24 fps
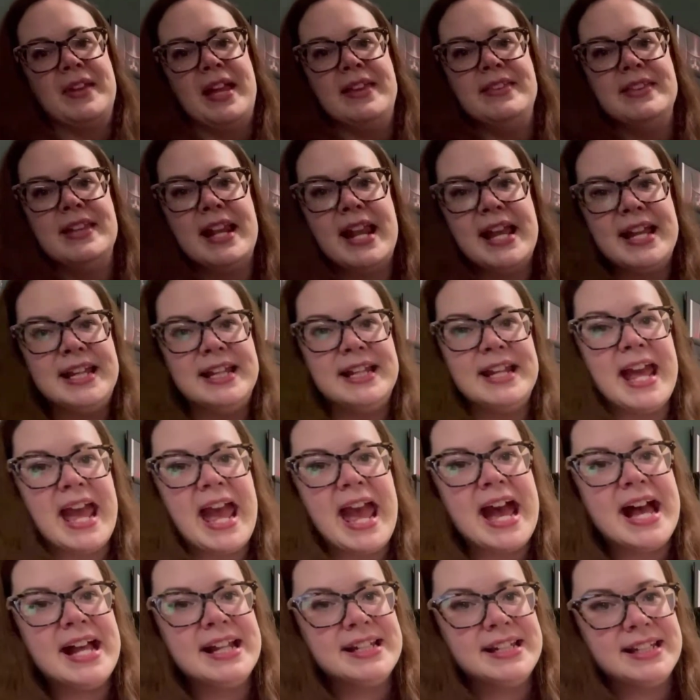And then I can
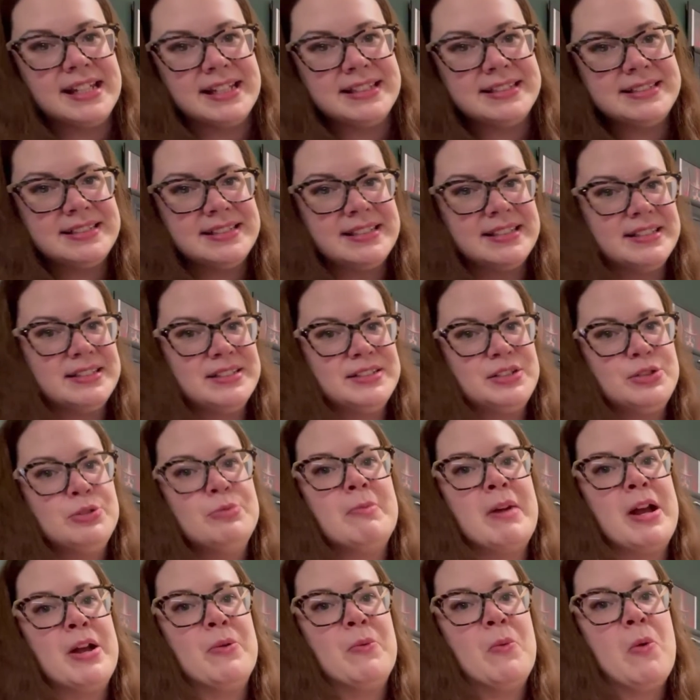add it to
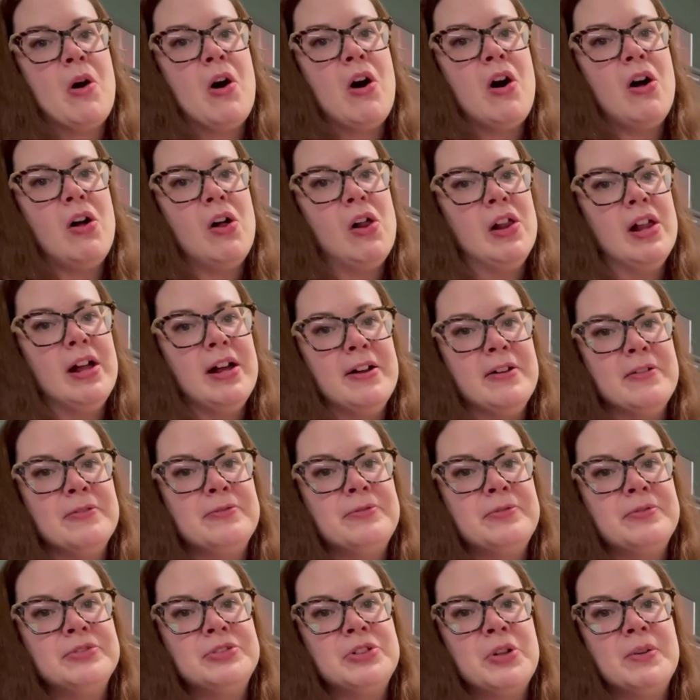my wall
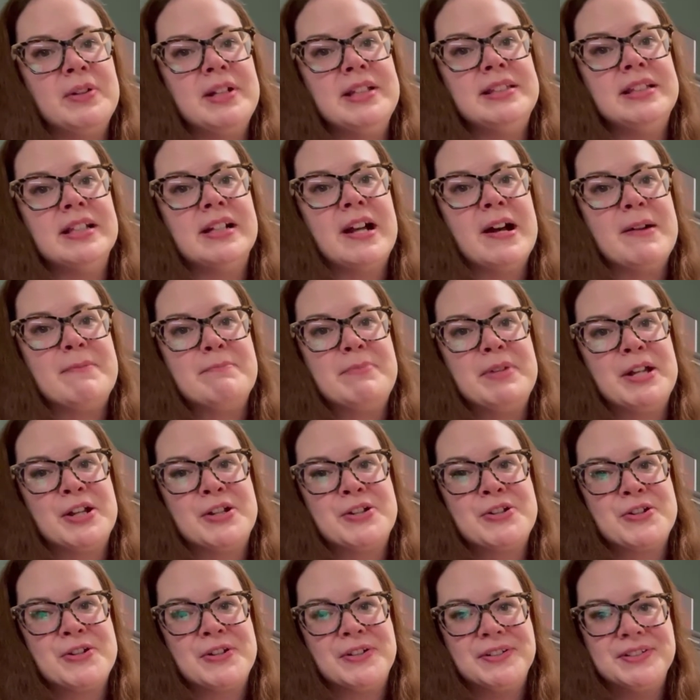of Don't Eat the Gum
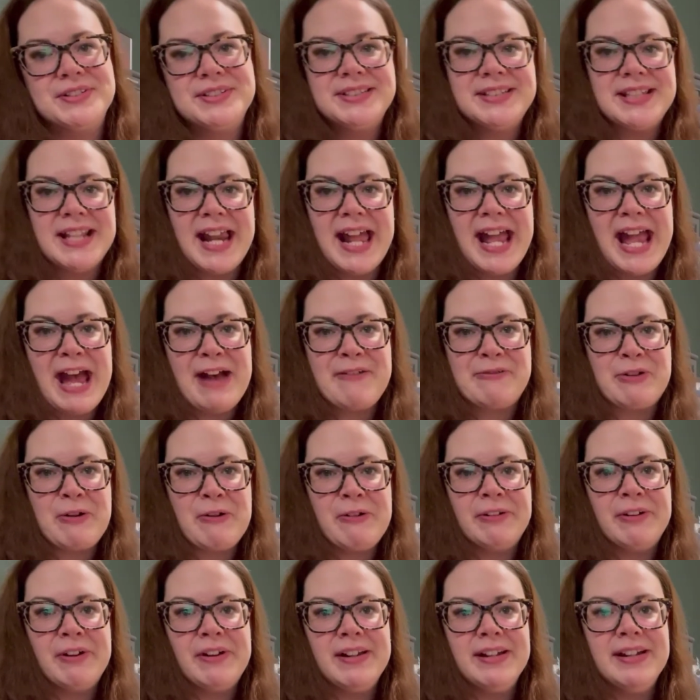pictures that I have
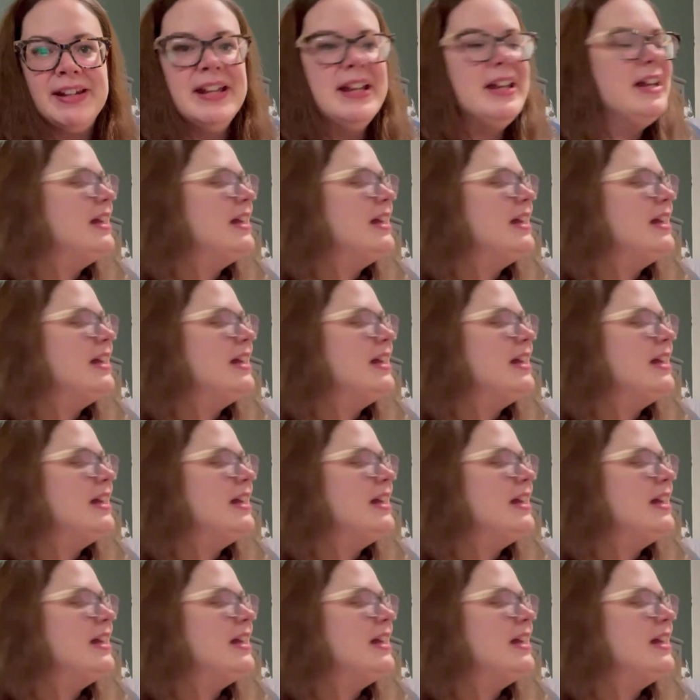going on.